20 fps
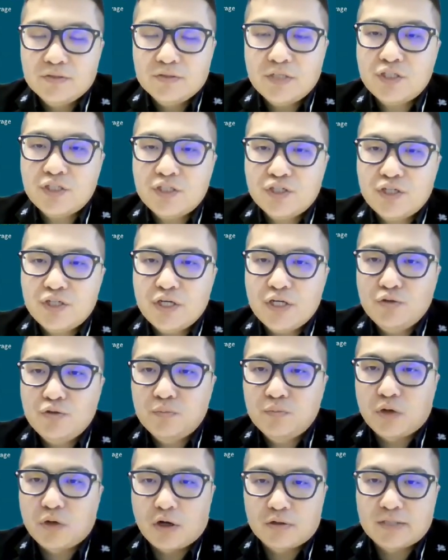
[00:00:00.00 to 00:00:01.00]
This
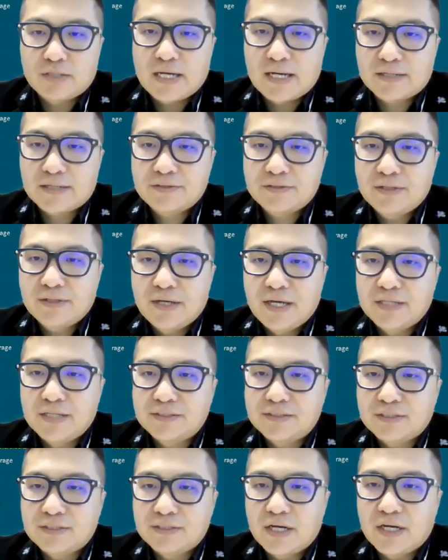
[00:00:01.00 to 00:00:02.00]
G2 product
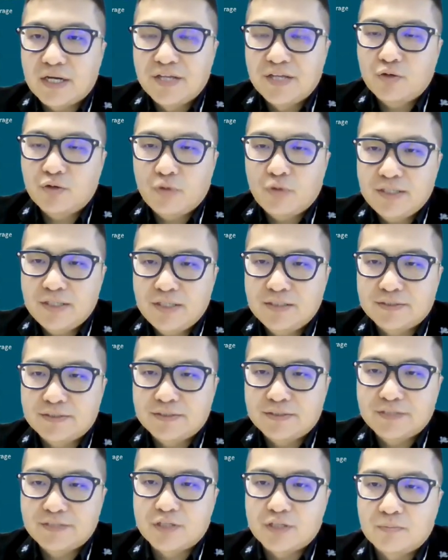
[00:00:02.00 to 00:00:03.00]
is an integrated
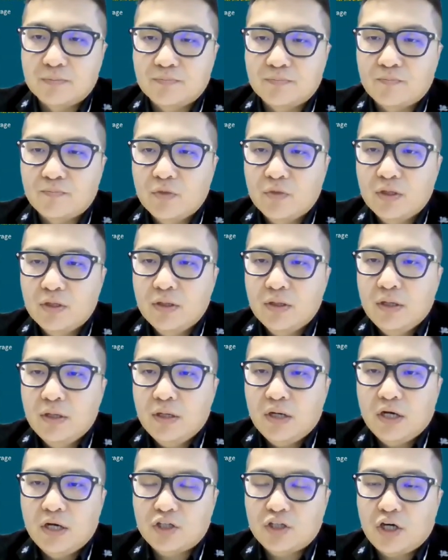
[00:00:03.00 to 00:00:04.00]
system.
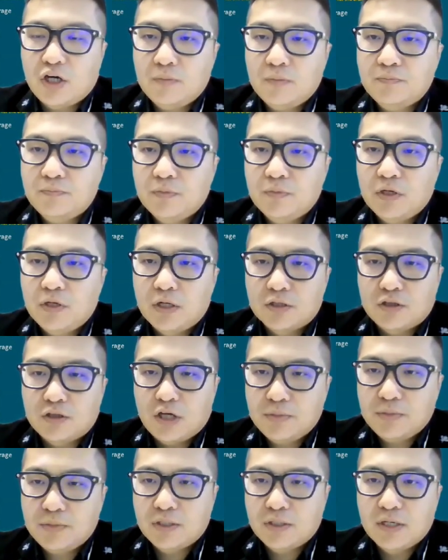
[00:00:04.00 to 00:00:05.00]
Adopt a
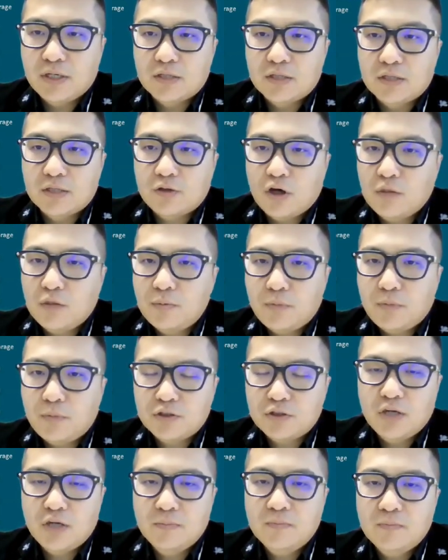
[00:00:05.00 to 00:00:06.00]

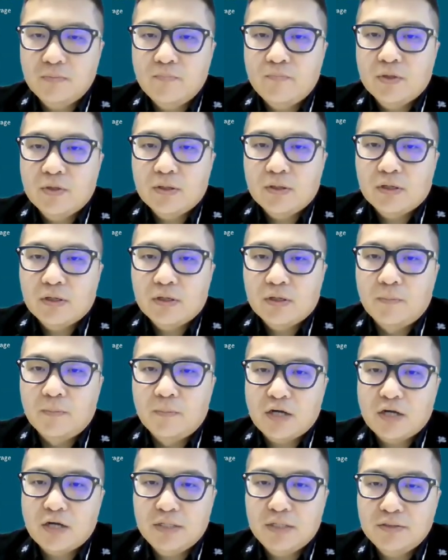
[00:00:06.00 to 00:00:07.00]
top-bottom
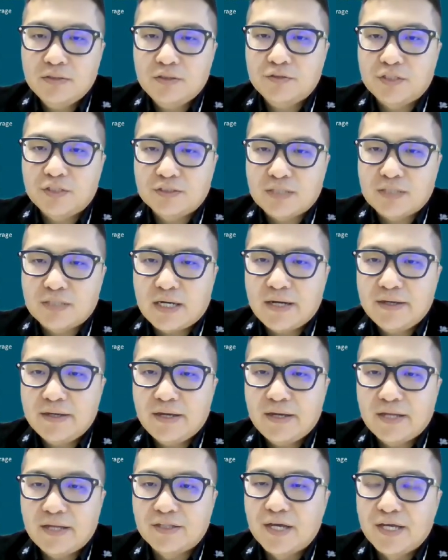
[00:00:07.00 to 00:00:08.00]
compartment design
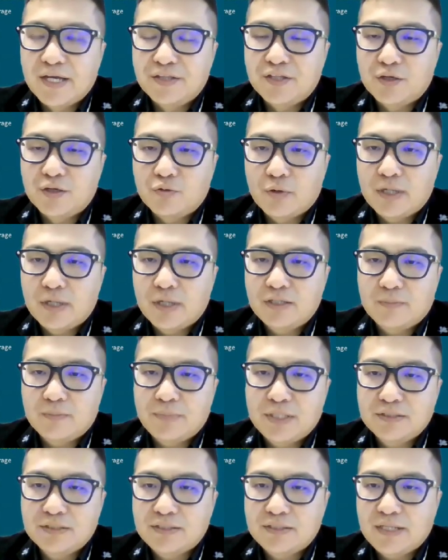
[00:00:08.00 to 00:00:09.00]
and integrated
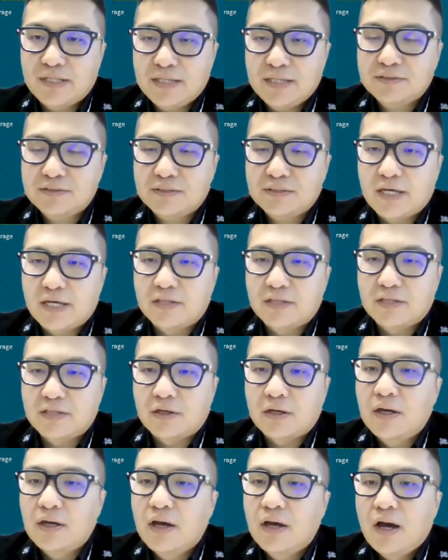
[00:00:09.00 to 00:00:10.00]
PCS and
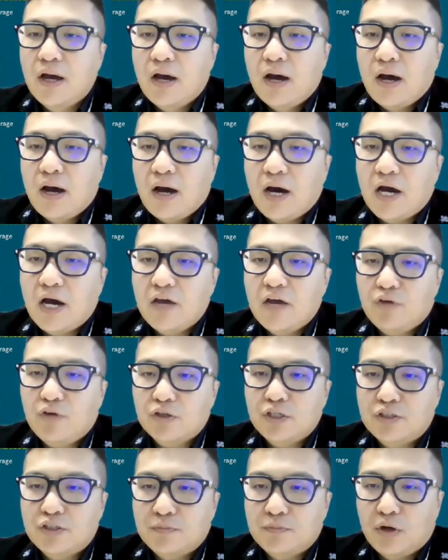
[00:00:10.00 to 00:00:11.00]
a high
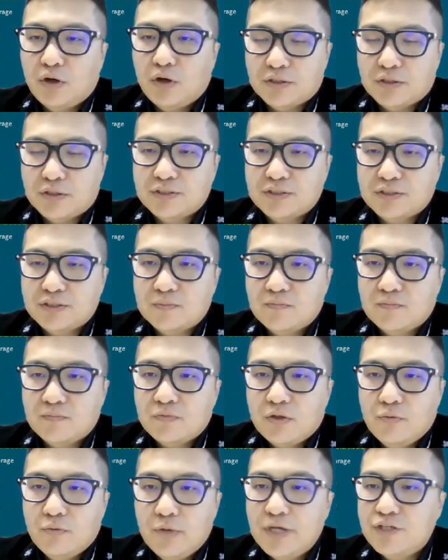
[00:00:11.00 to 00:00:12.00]
voltage box,
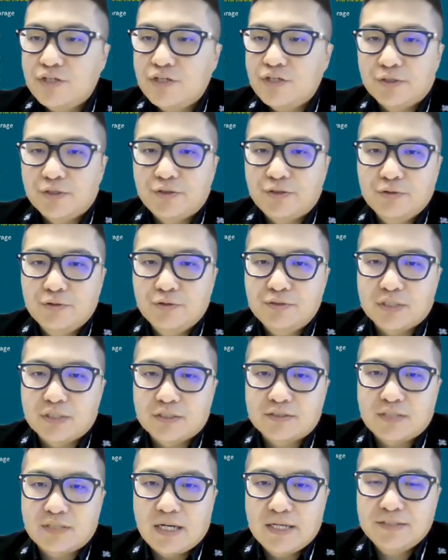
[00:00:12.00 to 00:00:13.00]
which reduces
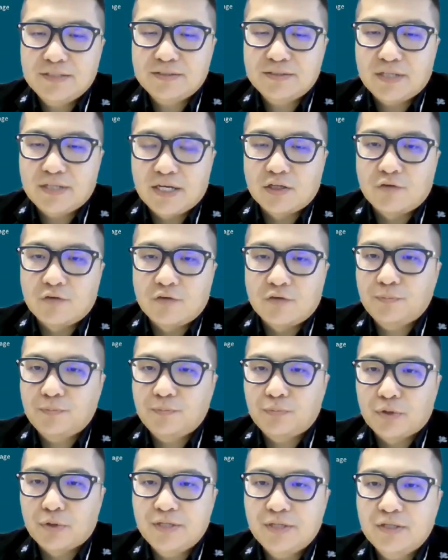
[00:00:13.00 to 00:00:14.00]
the size and the
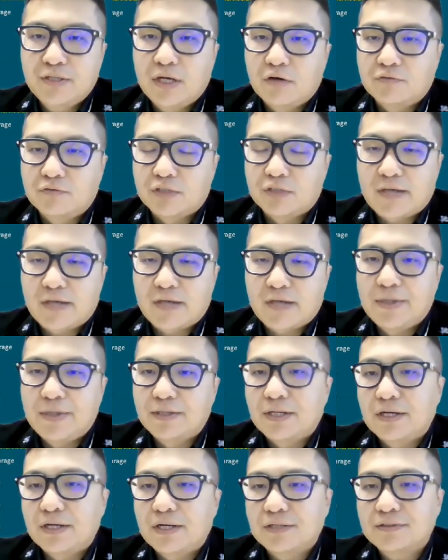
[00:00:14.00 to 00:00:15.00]
footprint of the
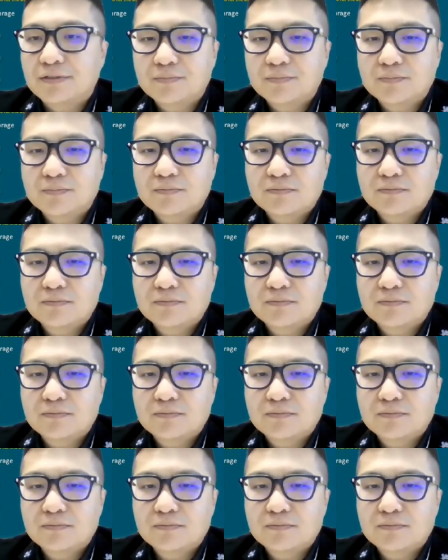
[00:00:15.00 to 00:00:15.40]
cabinet.